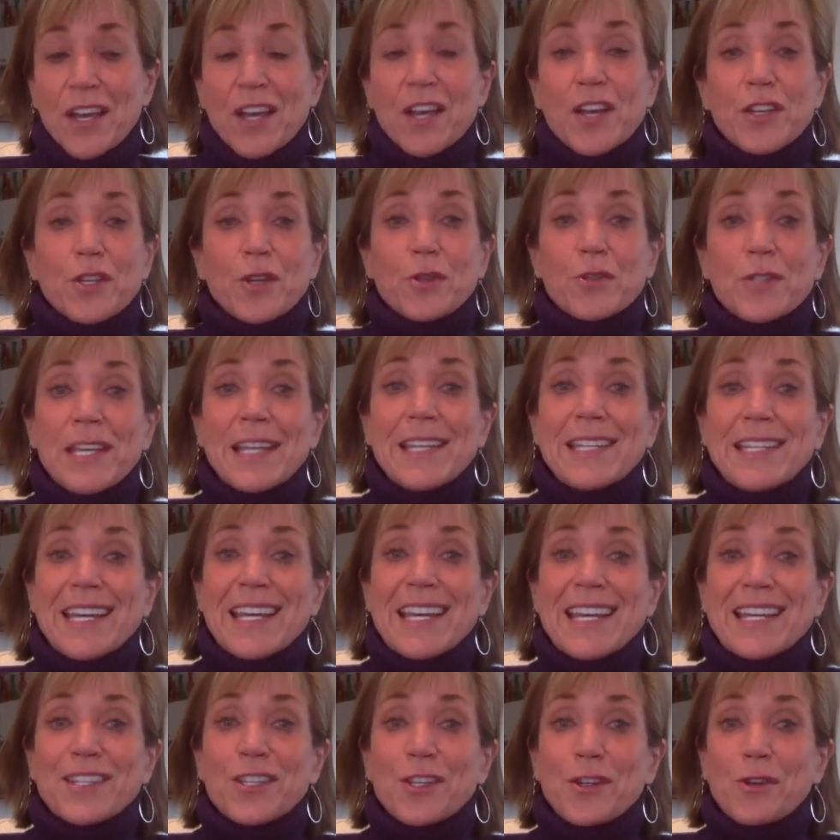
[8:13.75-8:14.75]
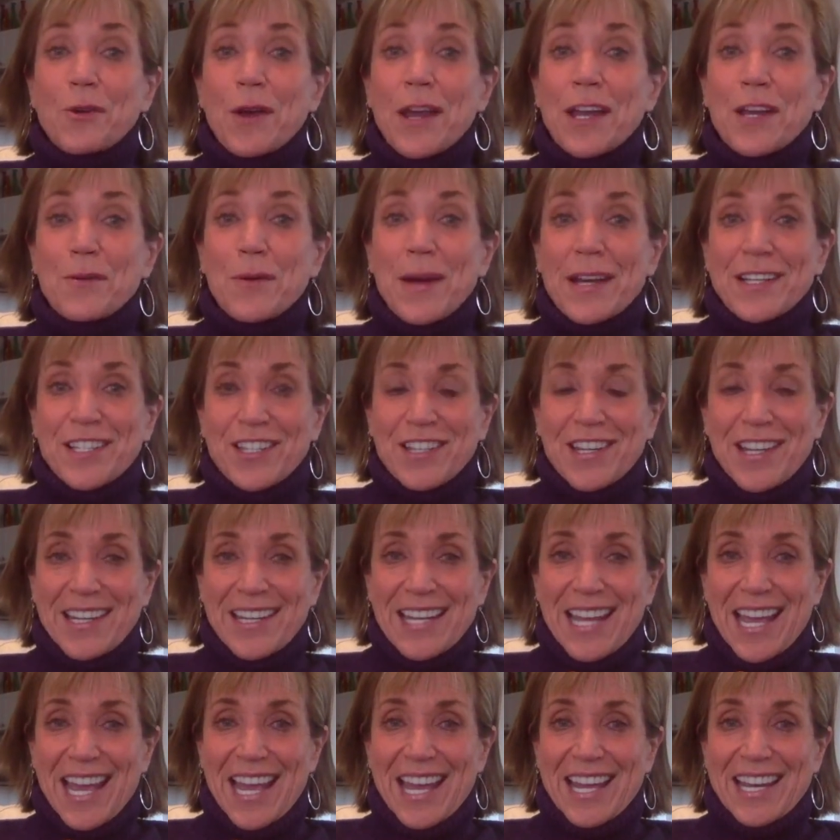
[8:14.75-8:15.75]
So Cyndi, it's a great question,
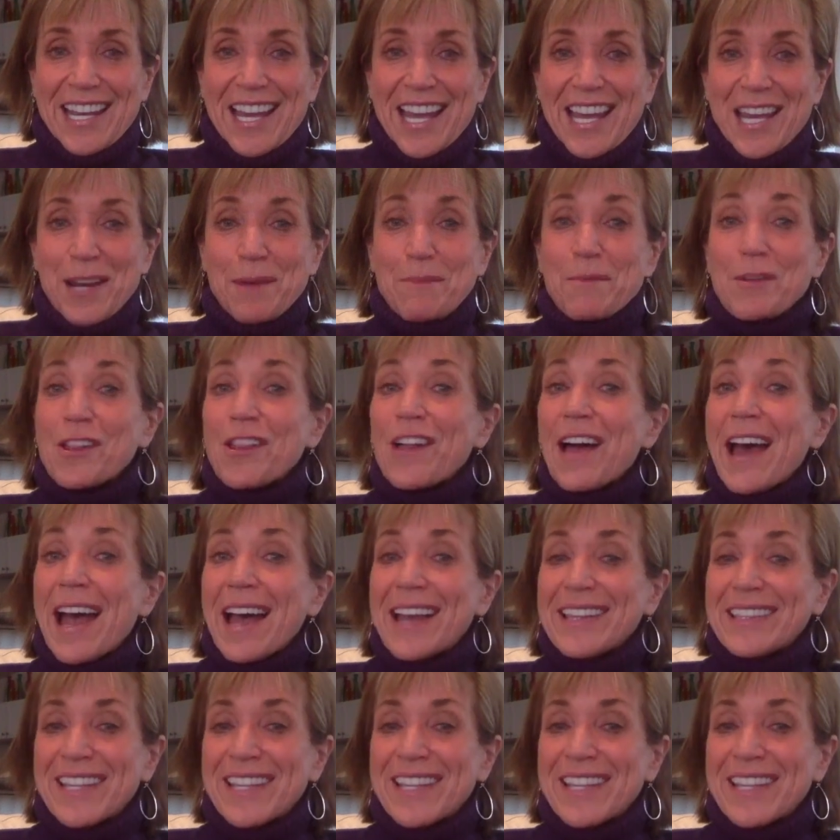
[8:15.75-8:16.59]
and I'm glad